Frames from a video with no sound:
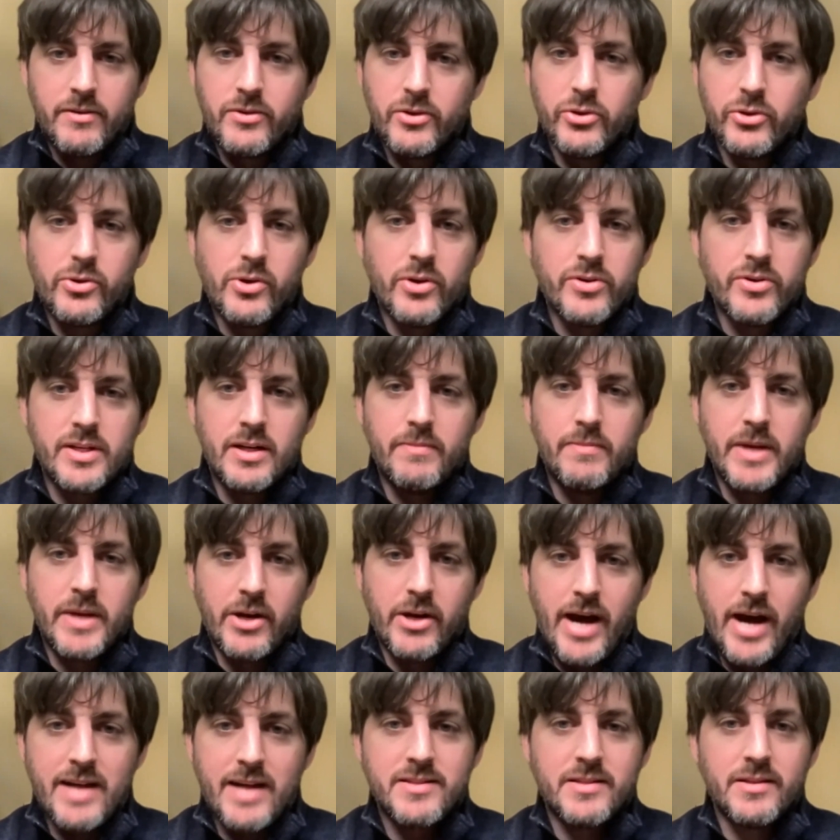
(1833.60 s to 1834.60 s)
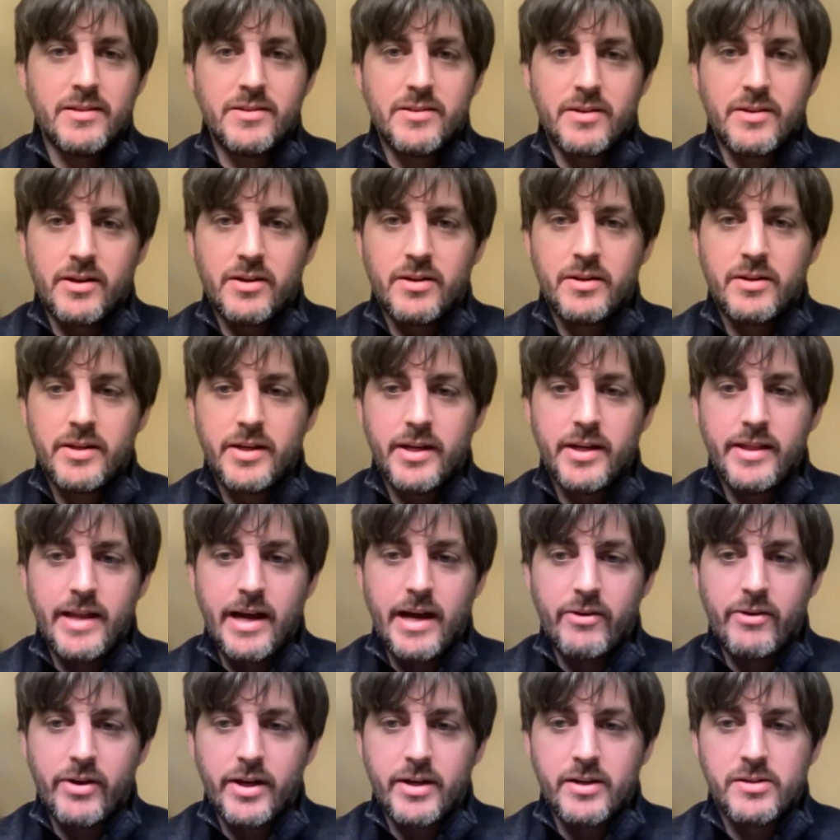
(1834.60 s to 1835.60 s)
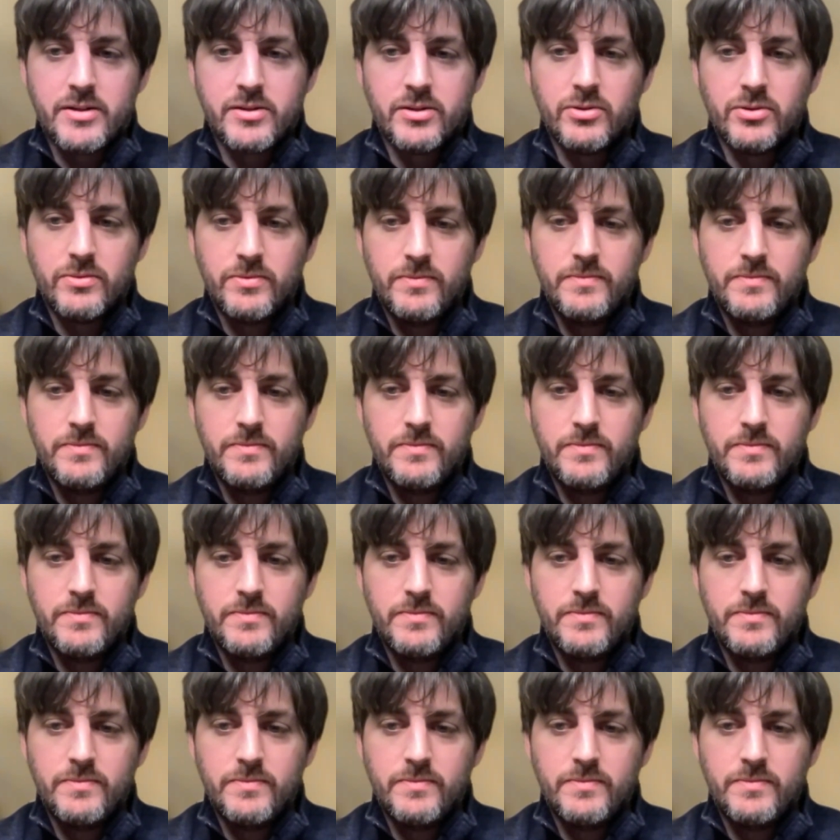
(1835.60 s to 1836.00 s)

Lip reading: glucose and amino acids are in that range. So.